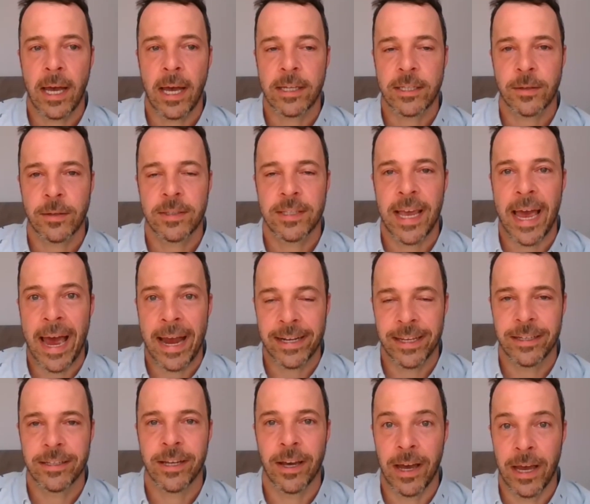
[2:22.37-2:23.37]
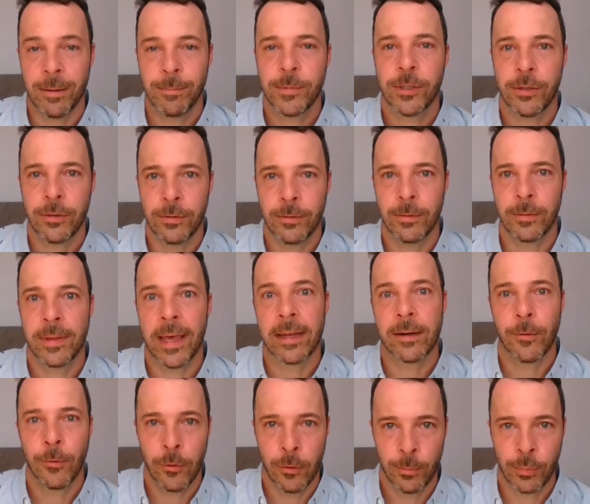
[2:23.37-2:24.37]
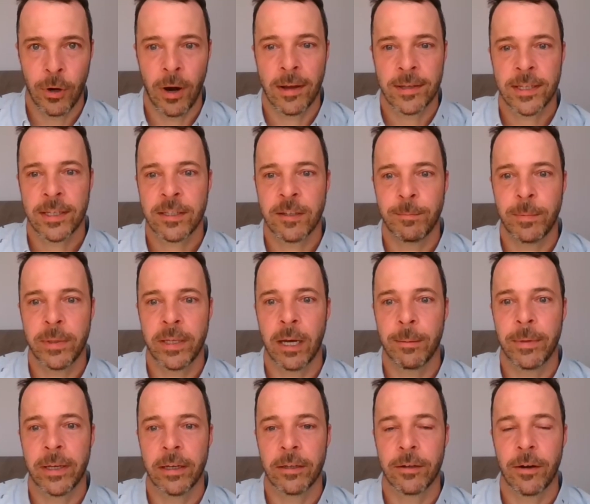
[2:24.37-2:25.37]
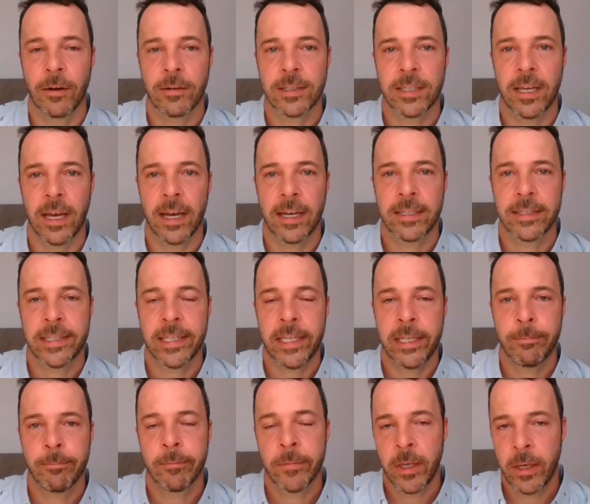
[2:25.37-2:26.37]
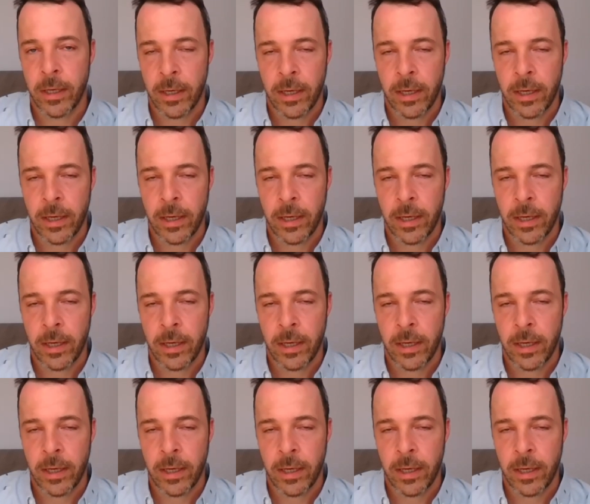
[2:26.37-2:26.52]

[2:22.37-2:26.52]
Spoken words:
So this added time to that whole process of becoming an RCIC.